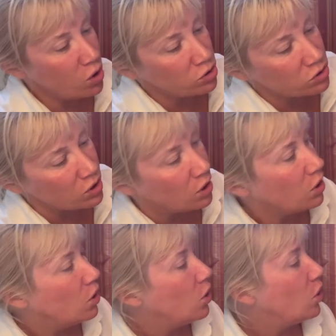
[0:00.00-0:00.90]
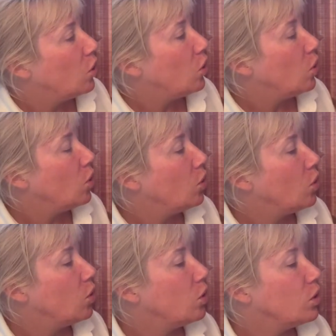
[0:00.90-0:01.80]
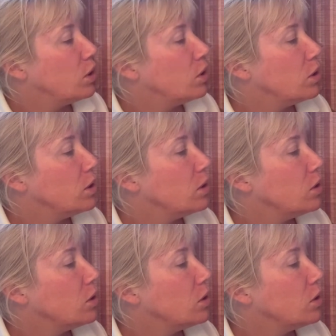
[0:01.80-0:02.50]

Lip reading: Also, for the bridge piece right here, we